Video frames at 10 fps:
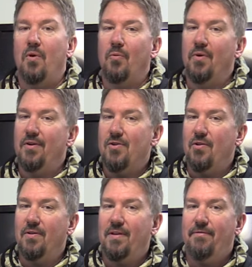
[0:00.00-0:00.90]
When we're in
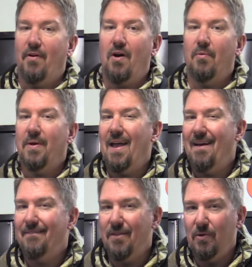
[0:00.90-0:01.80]
early fall, we
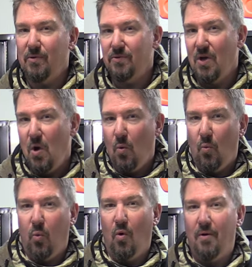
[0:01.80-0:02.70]
have those
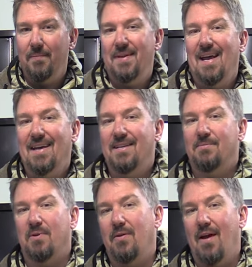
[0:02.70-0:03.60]
warm days,
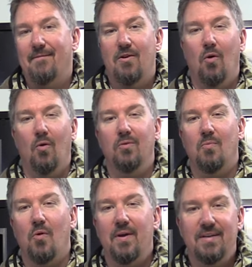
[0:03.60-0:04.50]
but you have cold
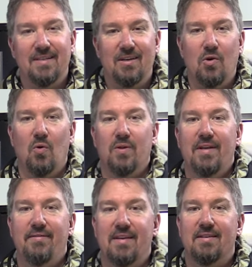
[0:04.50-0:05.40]
mornings and cold
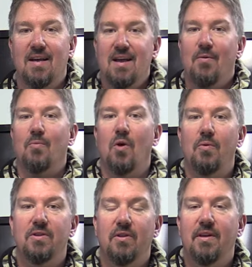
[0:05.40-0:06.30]
evenings. I'm
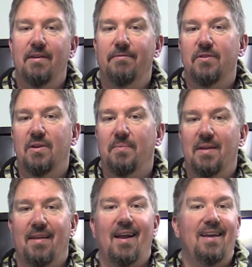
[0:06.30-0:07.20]
always looking for
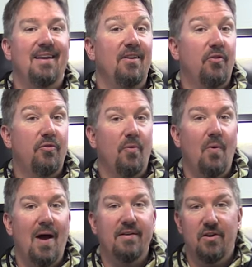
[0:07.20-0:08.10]
something that I can
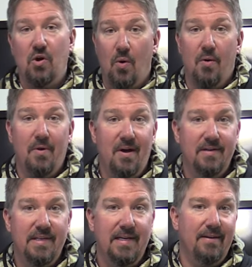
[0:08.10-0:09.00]
throw on to go out
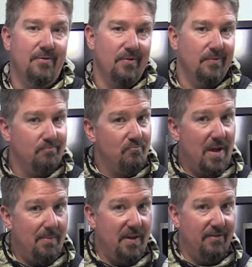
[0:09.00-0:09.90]
hunting or
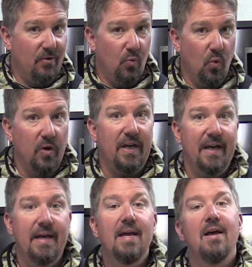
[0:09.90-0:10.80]
maybe even
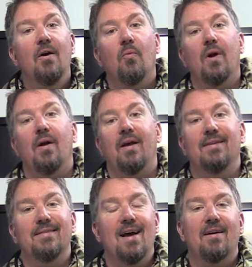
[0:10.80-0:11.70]
working, where
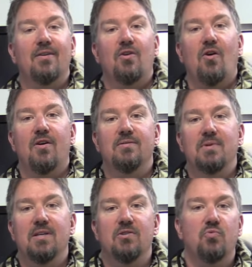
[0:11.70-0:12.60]
it's not going to cause
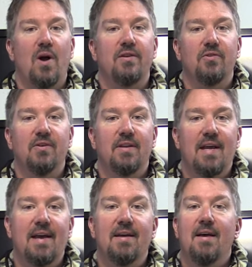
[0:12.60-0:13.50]
me to sweat during the
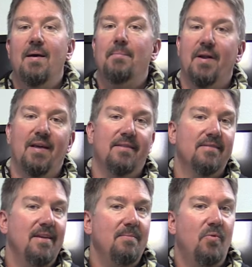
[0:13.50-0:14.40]
day. But at the
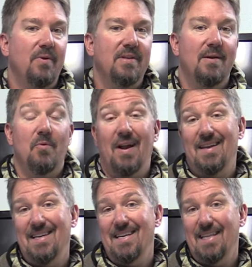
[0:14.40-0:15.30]
same point in time, when I
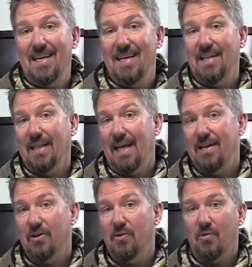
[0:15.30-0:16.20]
need the heat
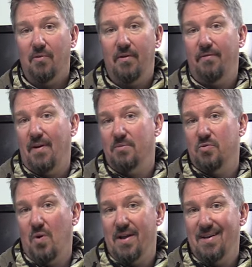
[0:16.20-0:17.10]
later, or if I'm
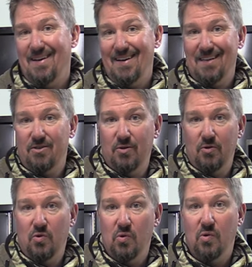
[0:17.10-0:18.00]
sweating and it gets a little
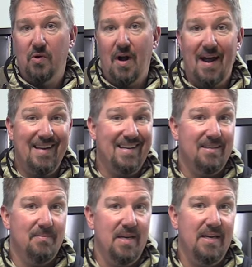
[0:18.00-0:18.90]
cooler, I need
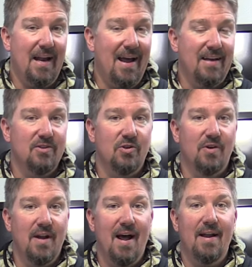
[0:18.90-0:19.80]
some heat, I can
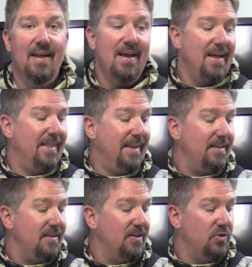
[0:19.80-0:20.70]
turn it on.
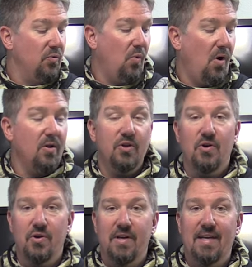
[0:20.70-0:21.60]
This DeWalt
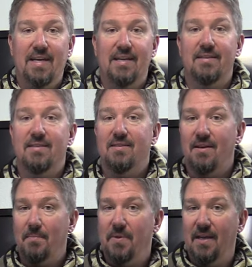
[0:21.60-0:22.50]
hoodie is
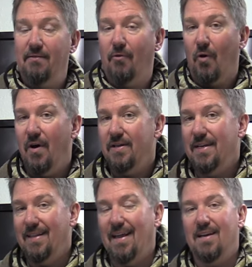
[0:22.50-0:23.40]
something for
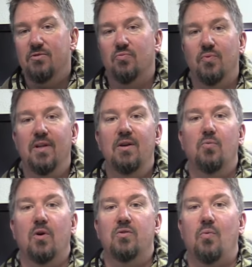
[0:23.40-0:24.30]
hunting that has really
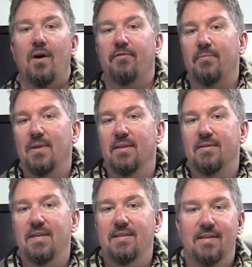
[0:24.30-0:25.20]
worked well for me
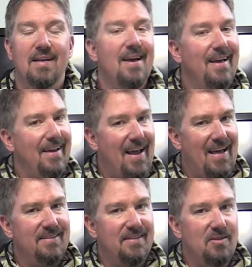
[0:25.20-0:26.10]
this season. It
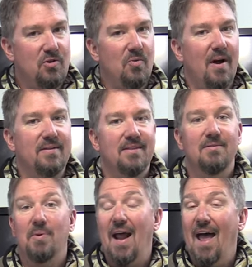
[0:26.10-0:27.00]
has its
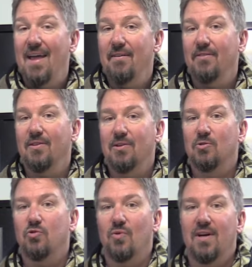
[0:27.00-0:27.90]
nuances, but I have a little
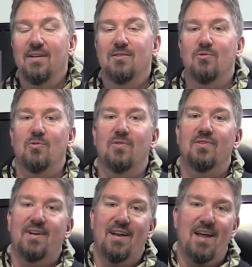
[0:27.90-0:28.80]
trick in store
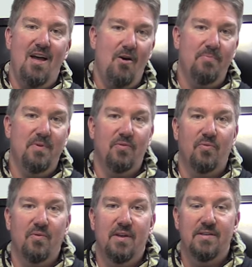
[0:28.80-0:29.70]
to kind of help you
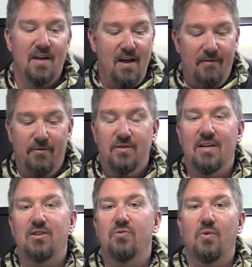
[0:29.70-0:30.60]
through this. First, I
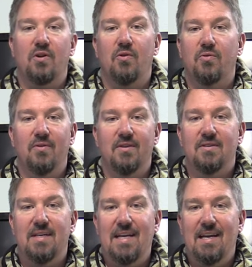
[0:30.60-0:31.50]
just want to go through
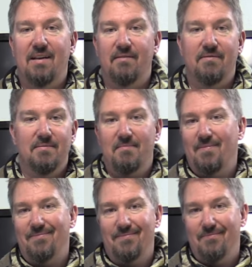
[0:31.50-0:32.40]
this heated
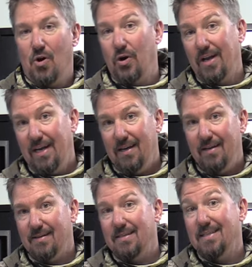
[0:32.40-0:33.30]
hoodie.
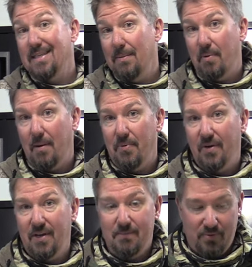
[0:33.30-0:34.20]
It's a zip-up
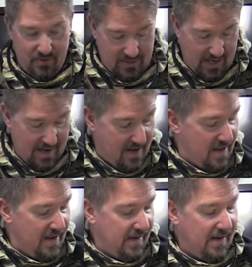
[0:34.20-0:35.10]
hoodie per se.
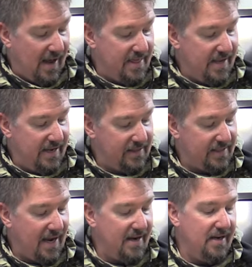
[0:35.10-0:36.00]
And on the
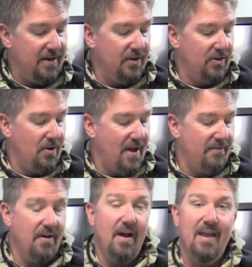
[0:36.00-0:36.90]
inside here, you
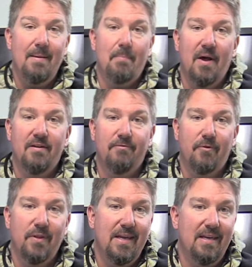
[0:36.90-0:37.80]
have a, a button
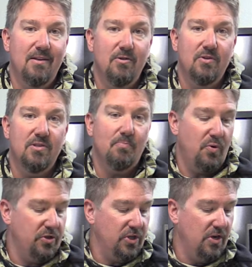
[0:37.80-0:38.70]
for the heat. You just
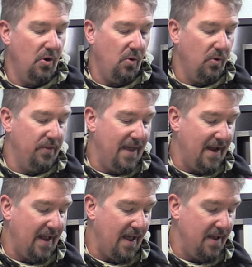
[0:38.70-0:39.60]
push and hold
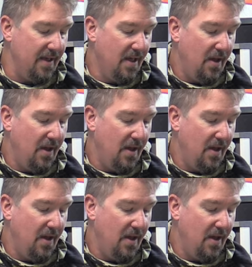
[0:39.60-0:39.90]
that guy.